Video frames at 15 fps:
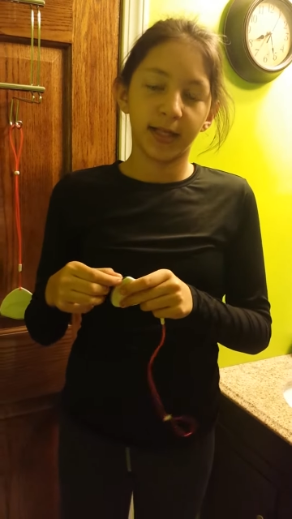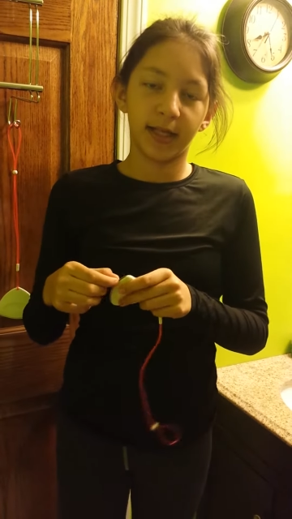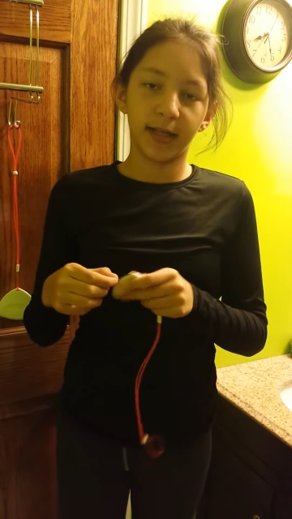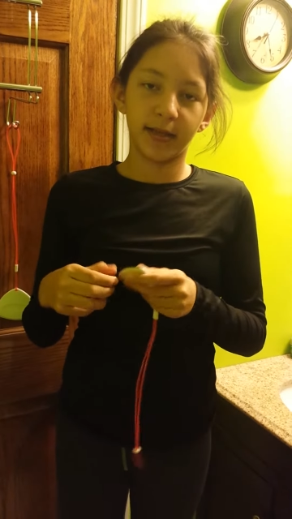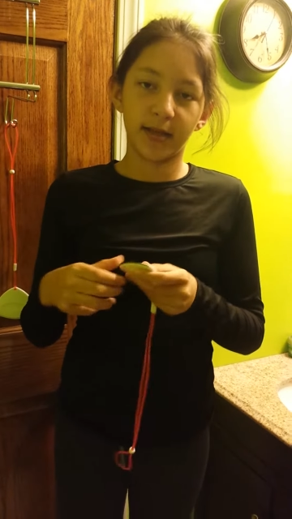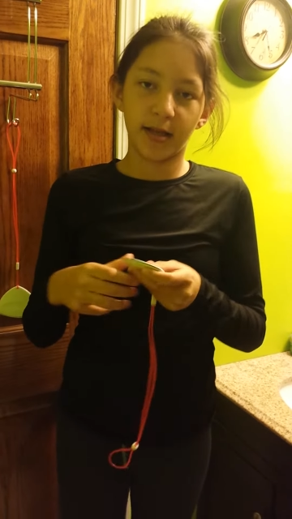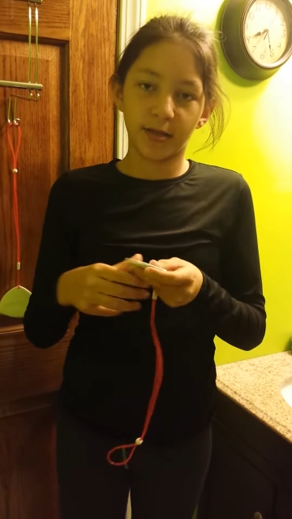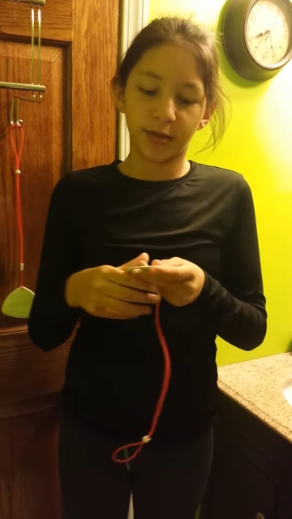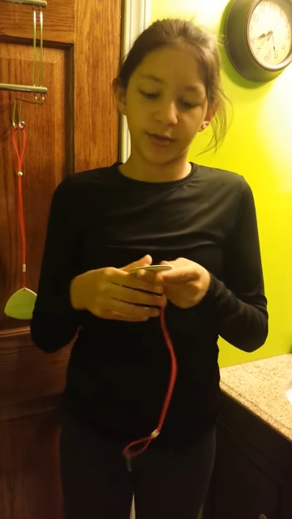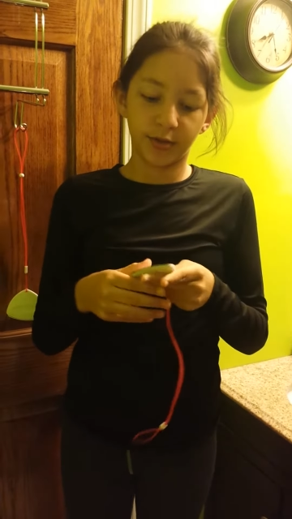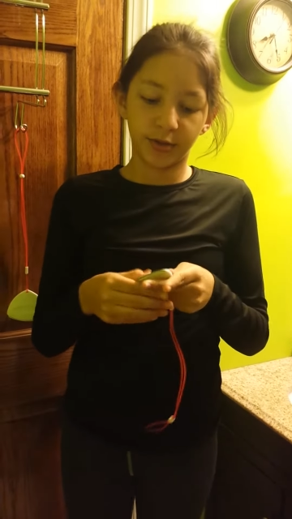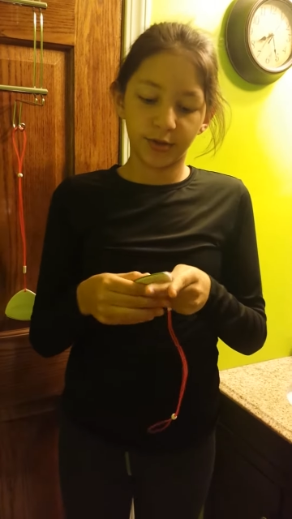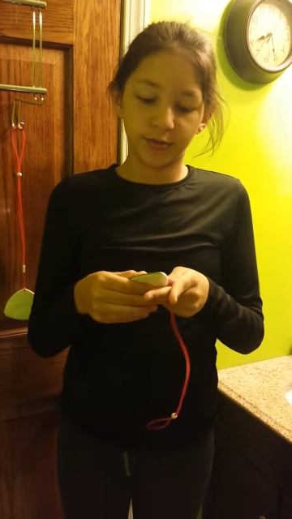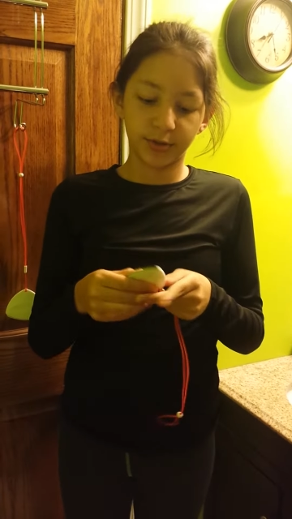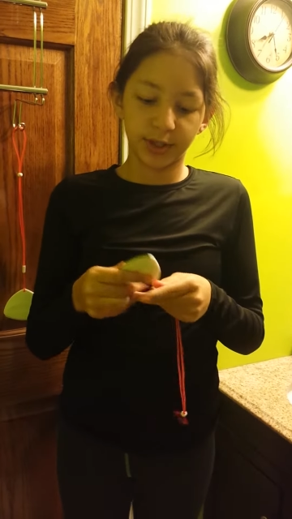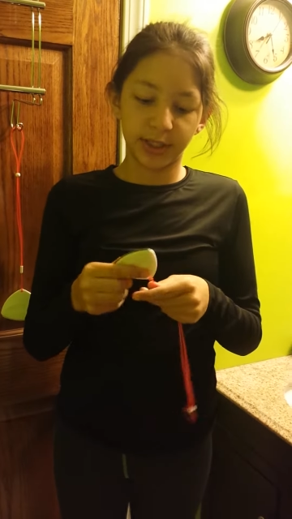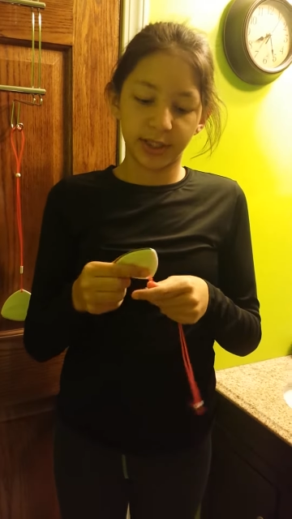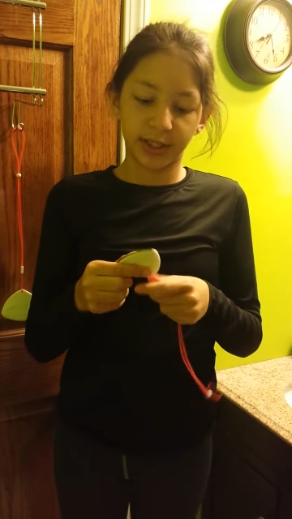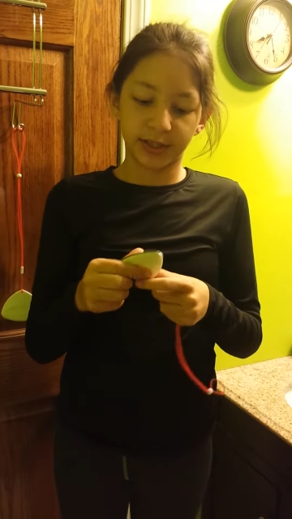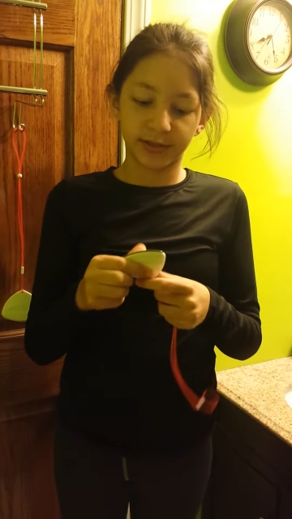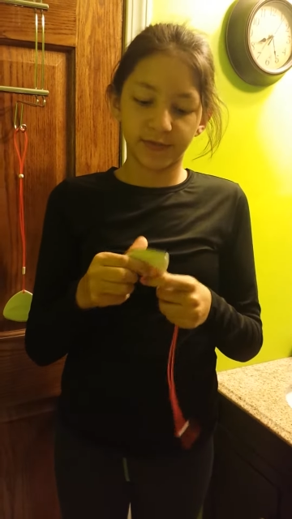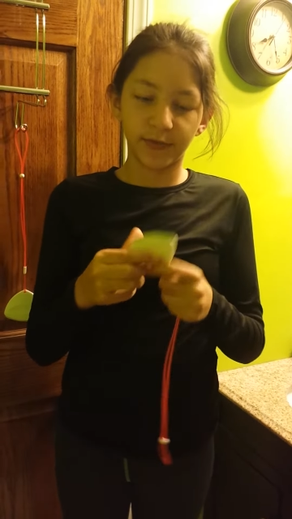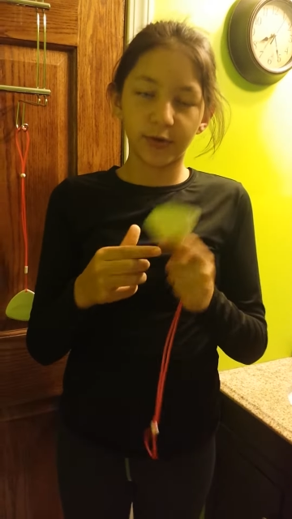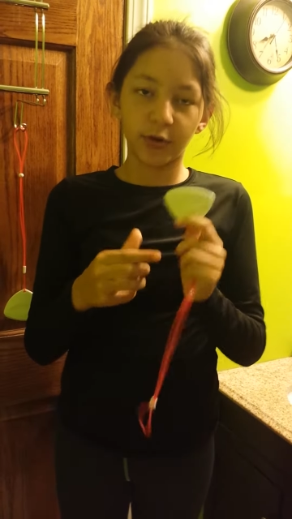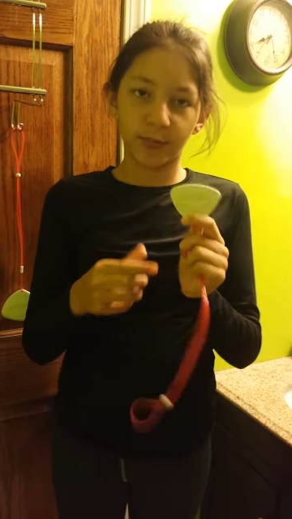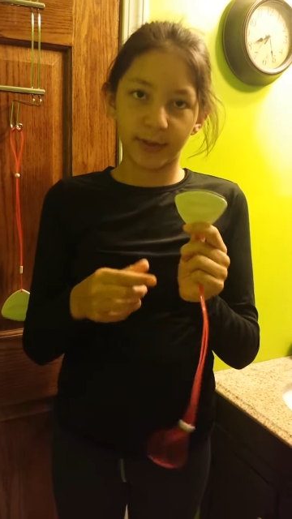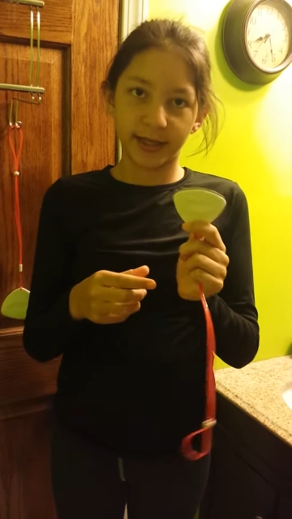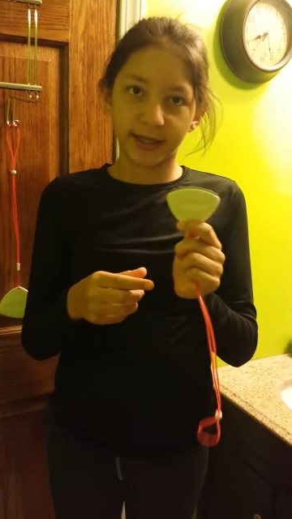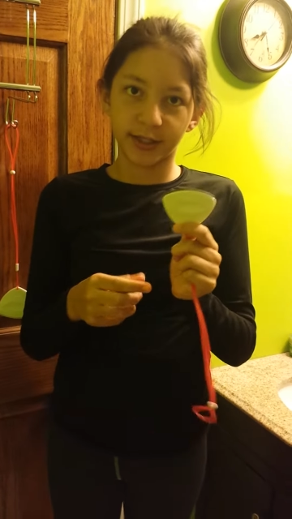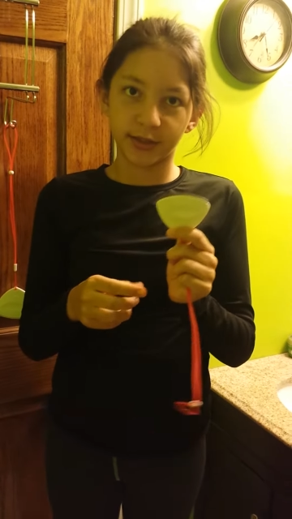And then you use the
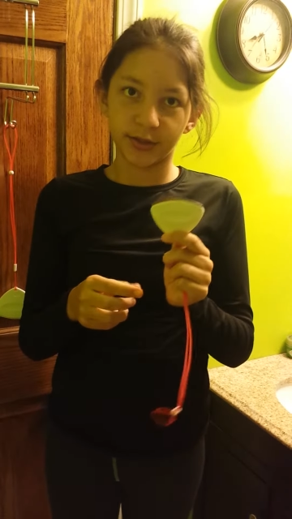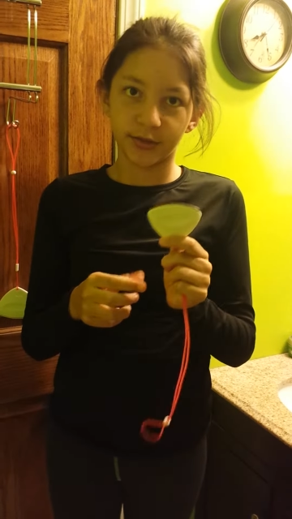Exfolimate